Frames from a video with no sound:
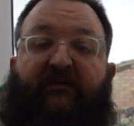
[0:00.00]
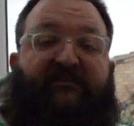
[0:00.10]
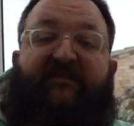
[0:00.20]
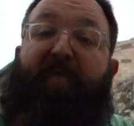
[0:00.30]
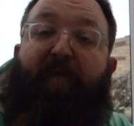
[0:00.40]

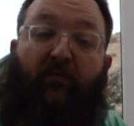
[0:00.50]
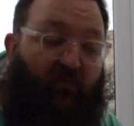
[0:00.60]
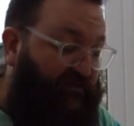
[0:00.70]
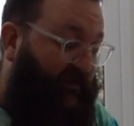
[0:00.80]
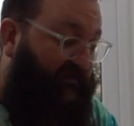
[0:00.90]
Timber
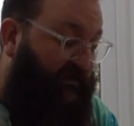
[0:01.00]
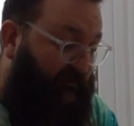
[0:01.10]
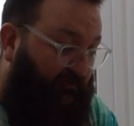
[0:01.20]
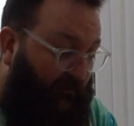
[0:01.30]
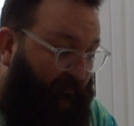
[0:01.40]
wood, I think,
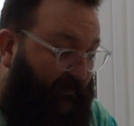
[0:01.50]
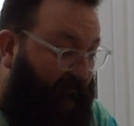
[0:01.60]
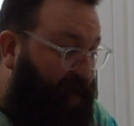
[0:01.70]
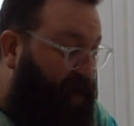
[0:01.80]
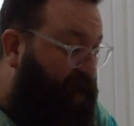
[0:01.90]
probably.
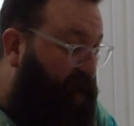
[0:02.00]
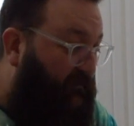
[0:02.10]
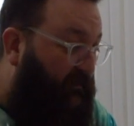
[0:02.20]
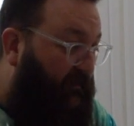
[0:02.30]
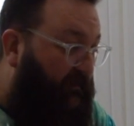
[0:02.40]

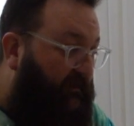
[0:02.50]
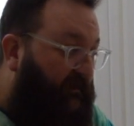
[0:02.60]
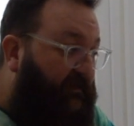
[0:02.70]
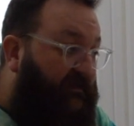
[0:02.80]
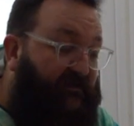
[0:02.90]

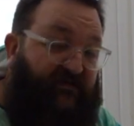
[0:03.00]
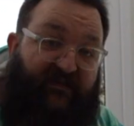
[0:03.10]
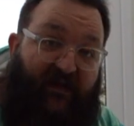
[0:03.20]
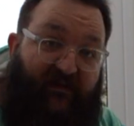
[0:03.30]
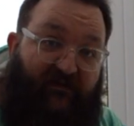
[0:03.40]

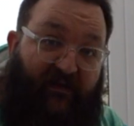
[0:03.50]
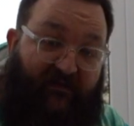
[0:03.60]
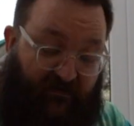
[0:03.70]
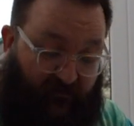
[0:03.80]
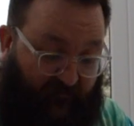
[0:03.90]
Second thing
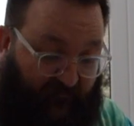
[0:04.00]
to look